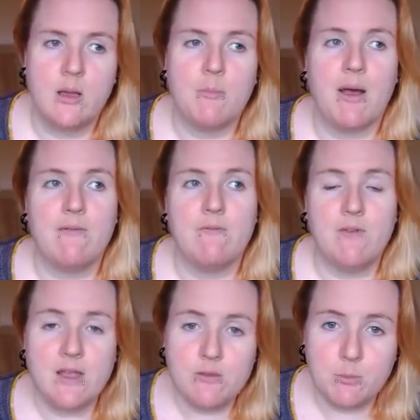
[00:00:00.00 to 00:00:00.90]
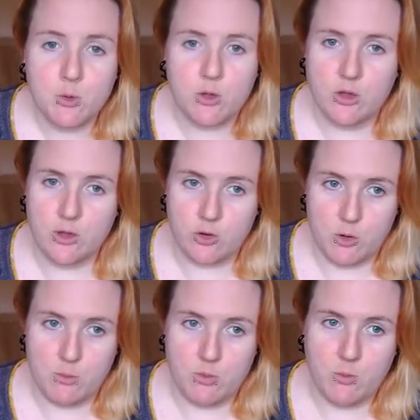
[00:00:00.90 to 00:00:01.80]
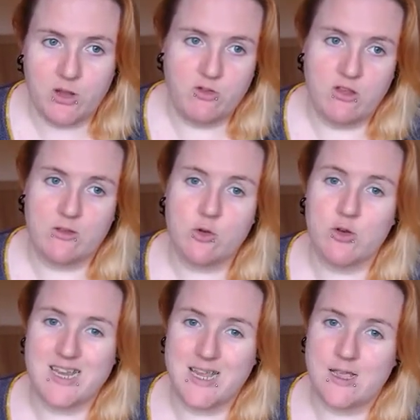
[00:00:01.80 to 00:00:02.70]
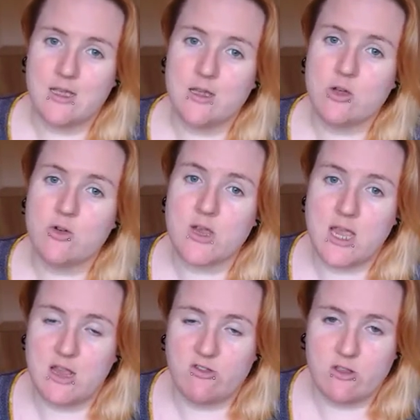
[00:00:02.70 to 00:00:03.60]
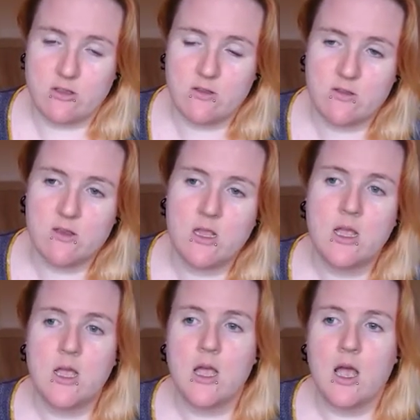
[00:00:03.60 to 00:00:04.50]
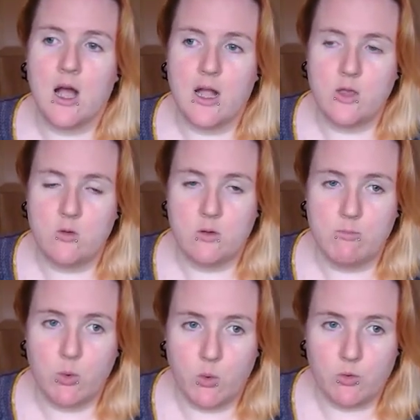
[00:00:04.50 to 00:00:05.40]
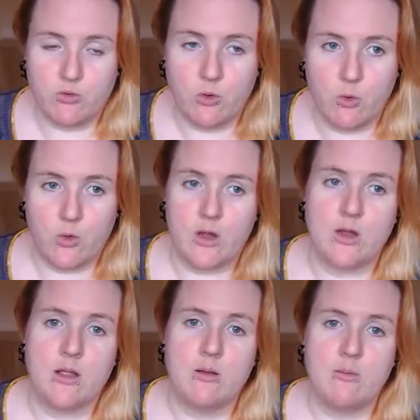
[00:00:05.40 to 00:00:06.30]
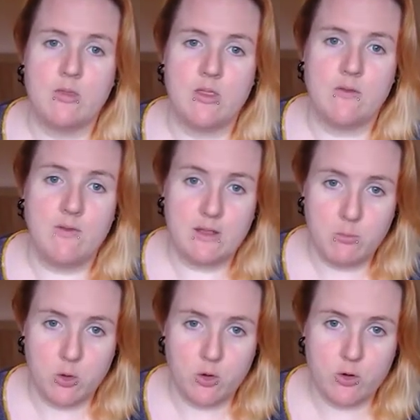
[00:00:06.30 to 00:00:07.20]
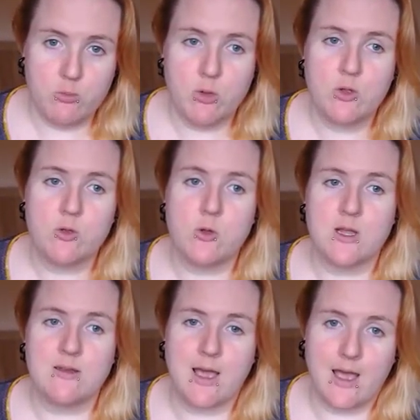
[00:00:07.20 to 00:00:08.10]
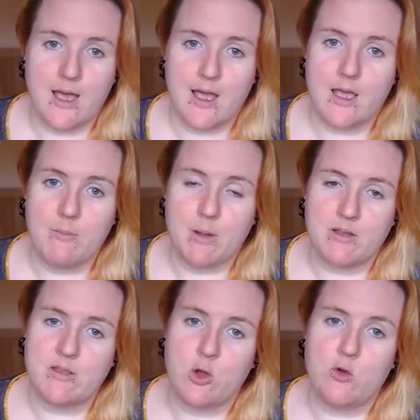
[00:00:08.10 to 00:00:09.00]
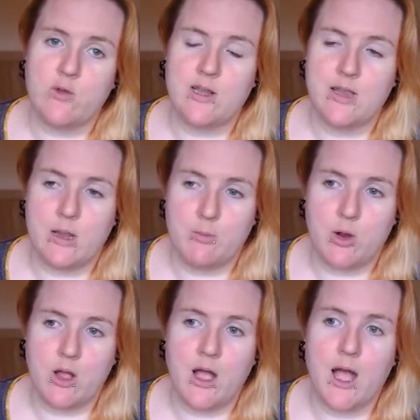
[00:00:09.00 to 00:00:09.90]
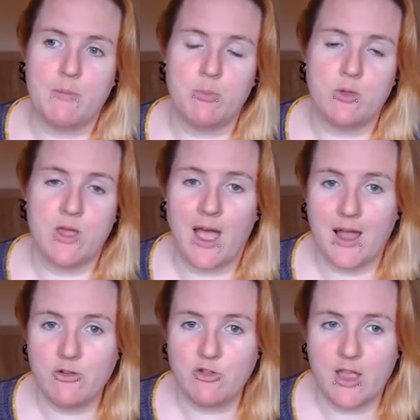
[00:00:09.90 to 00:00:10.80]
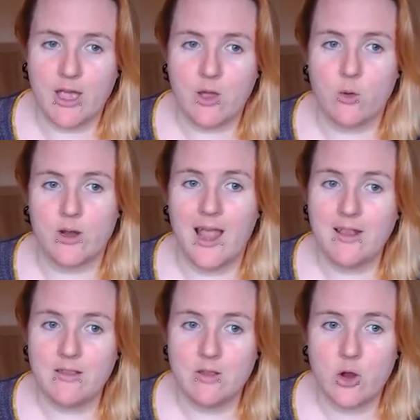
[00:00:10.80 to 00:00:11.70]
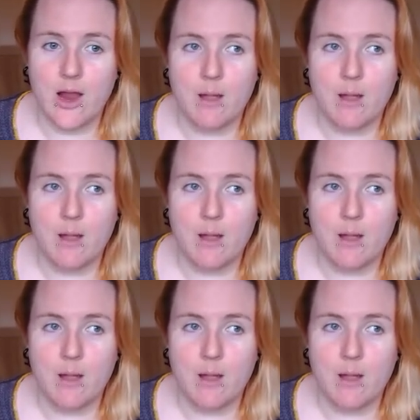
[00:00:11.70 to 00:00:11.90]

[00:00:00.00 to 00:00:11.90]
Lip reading: Facebook group, which is Grianaig Creations, and you can post on the Facebook group, you can tag myself and Deborah and put the hashtag on Instagram,